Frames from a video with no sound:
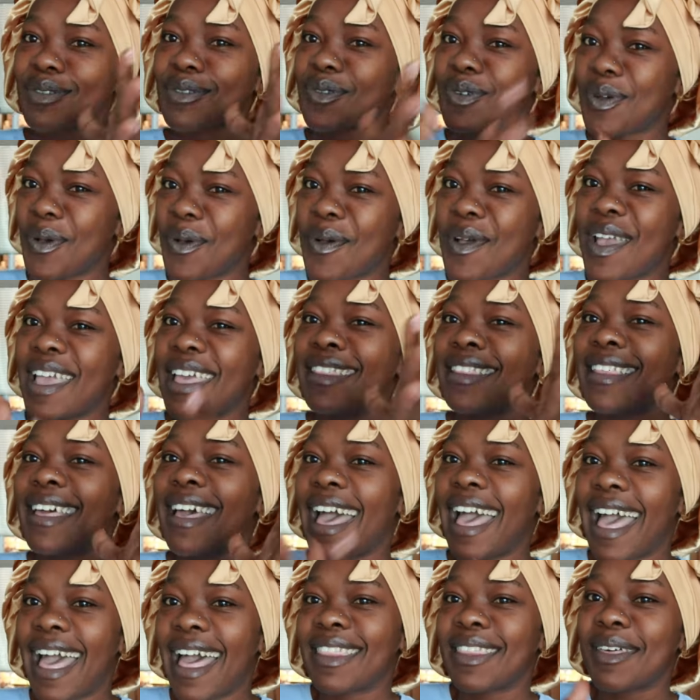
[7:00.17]
to go and
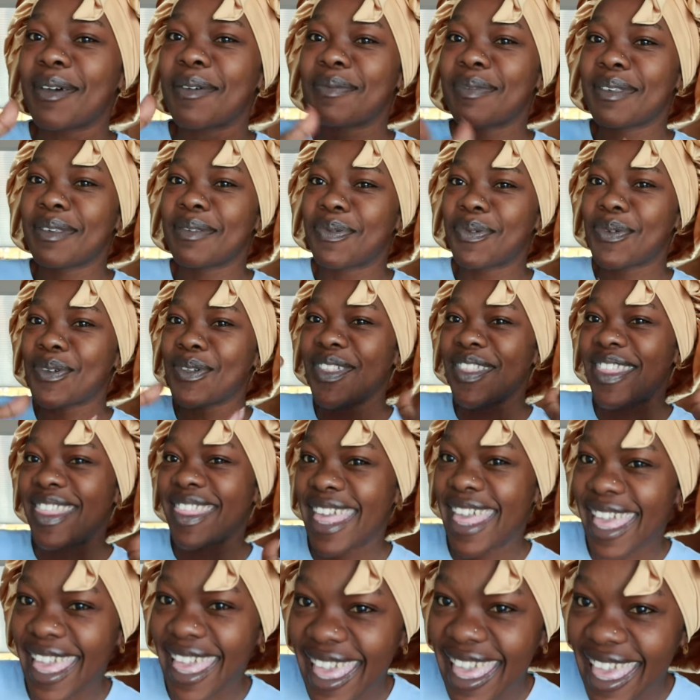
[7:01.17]
there are other people
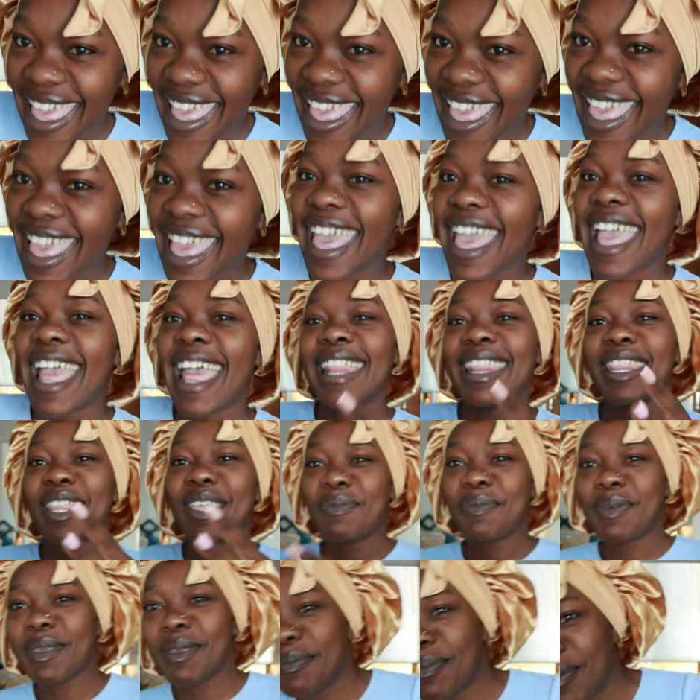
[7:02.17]
there. And
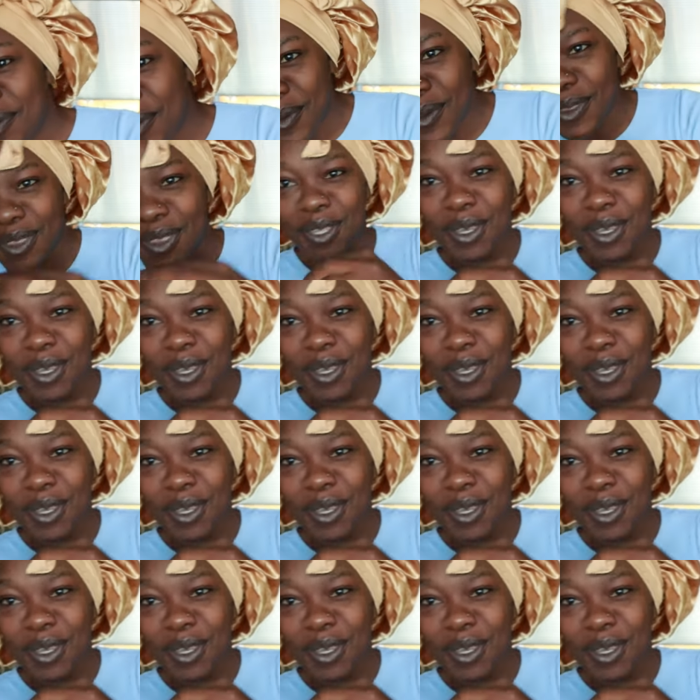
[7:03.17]
the people